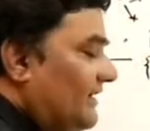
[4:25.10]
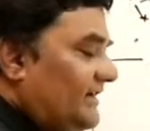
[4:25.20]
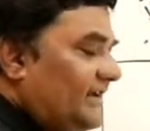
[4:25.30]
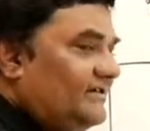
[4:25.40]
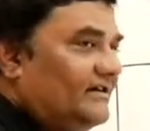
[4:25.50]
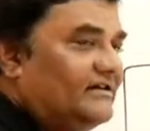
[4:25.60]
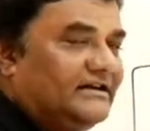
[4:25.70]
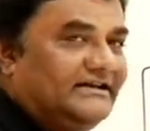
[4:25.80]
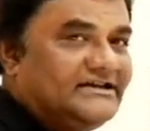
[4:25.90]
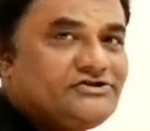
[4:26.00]
will contain the
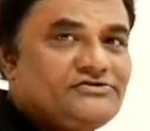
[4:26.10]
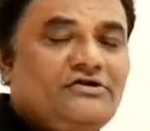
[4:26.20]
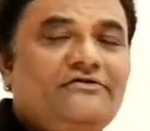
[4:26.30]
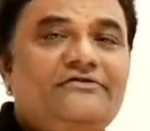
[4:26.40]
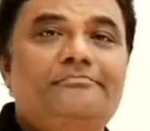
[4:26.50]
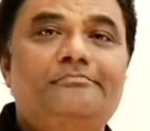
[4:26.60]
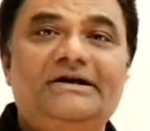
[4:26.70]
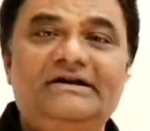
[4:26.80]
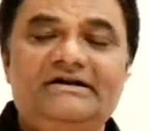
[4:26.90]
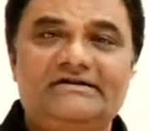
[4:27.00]
collection
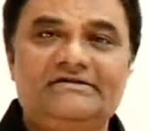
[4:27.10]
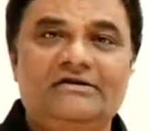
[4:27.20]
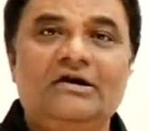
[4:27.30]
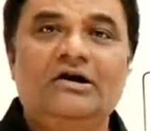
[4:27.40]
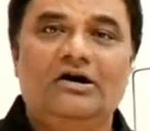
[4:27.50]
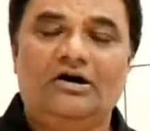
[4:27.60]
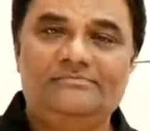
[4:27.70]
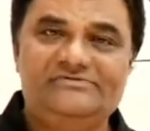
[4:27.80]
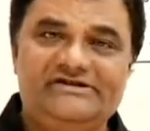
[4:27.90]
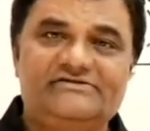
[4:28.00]
of built-in
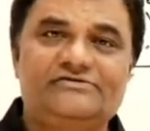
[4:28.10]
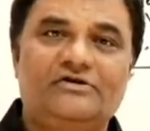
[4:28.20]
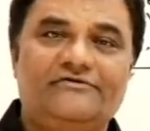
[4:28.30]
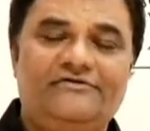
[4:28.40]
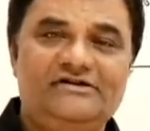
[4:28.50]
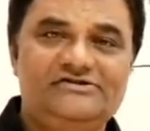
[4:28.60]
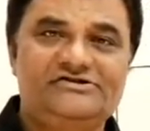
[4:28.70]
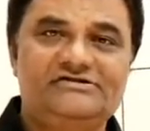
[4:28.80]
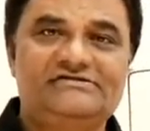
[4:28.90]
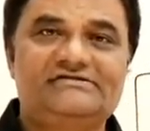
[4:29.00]
objects or
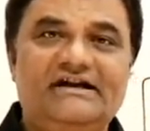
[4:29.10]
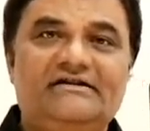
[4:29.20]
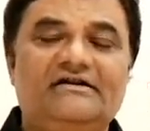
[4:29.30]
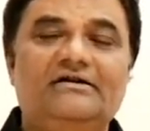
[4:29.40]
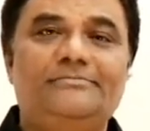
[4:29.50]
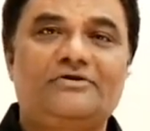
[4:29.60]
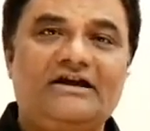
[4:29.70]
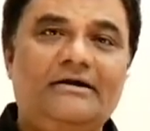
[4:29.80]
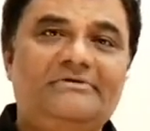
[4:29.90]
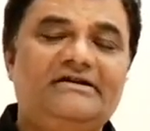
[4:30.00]
functions that a
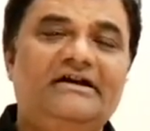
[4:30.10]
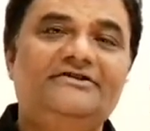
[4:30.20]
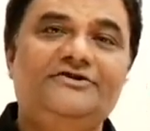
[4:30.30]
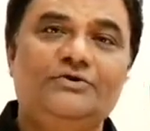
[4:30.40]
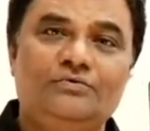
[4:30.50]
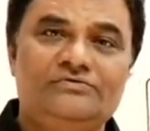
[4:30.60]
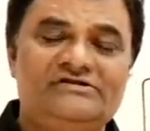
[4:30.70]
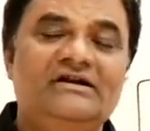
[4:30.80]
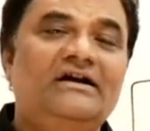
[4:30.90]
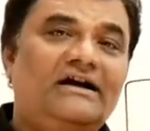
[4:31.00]
programmer can
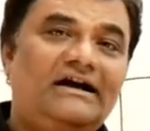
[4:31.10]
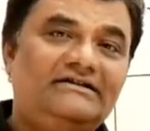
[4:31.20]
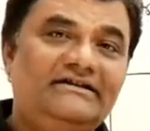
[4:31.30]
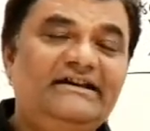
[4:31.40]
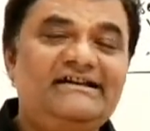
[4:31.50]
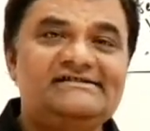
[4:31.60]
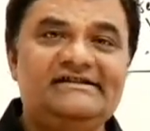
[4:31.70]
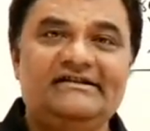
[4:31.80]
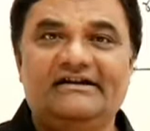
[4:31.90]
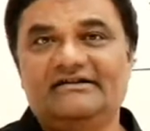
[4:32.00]
use and
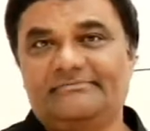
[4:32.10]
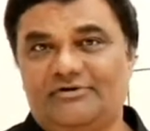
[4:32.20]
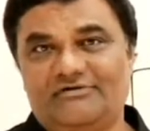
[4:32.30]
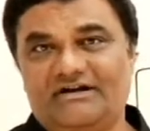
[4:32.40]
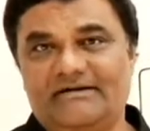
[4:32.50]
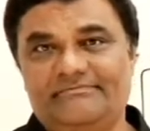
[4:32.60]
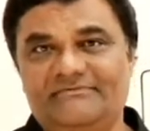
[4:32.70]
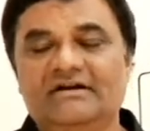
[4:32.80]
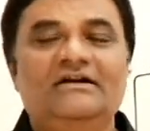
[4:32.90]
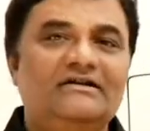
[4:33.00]
easily write the program.
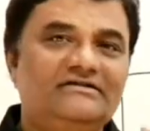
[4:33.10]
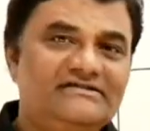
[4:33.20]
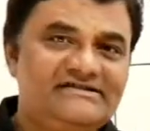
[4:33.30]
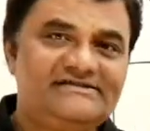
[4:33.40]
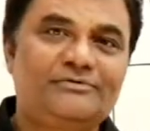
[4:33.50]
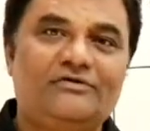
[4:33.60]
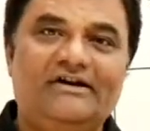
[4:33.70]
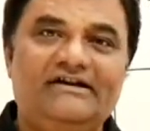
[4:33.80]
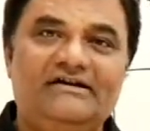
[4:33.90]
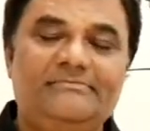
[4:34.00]
This is
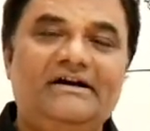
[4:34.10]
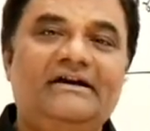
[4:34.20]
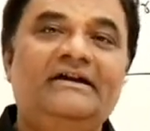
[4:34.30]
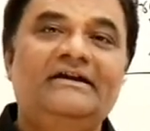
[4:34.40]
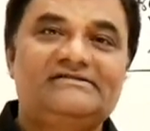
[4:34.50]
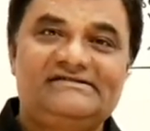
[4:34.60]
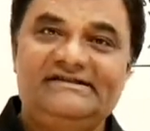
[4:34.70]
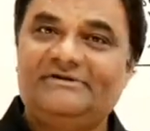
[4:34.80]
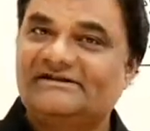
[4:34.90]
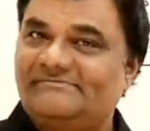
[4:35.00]
provided by
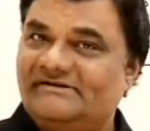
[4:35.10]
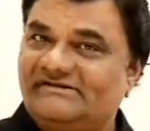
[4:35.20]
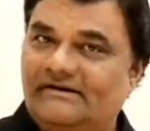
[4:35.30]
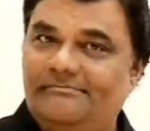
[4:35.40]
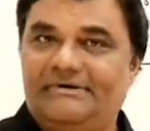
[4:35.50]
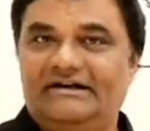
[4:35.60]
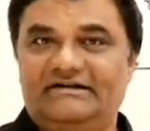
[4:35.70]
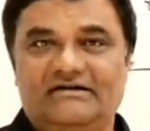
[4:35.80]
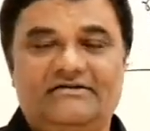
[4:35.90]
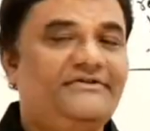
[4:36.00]
C++
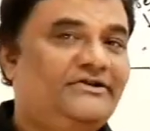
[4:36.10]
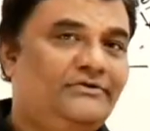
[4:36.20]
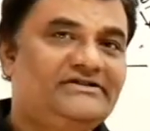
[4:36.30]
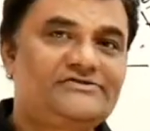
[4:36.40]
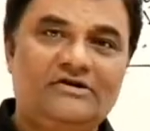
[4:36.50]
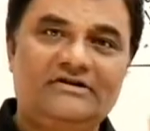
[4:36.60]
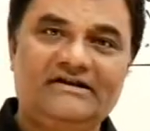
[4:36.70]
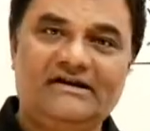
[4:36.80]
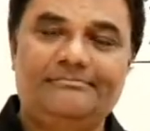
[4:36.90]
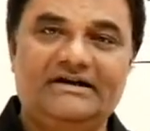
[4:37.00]
compiler. When you install
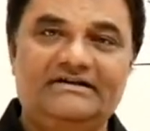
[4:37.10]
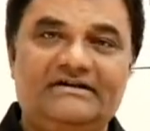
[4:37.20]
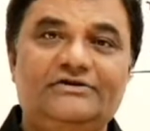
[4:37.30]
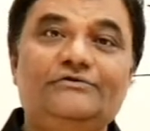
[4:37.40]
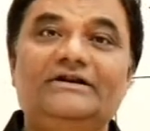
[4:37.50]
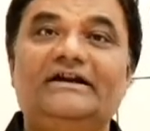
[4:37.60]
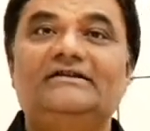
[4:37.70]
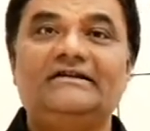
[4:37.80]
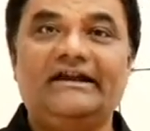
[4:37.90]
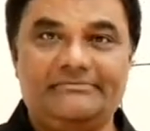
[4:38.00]
the compiler, you will
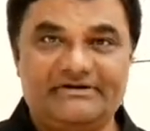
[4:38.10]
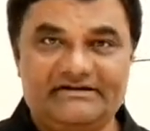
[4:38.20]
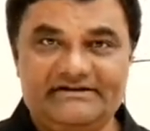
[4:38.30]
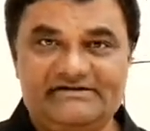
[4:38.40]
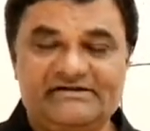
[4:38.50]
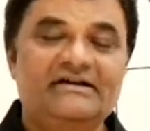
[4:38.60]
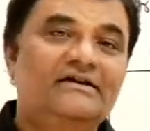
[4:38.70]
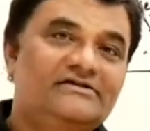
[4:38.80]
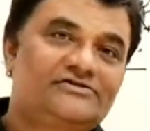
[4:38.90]
get the libraries.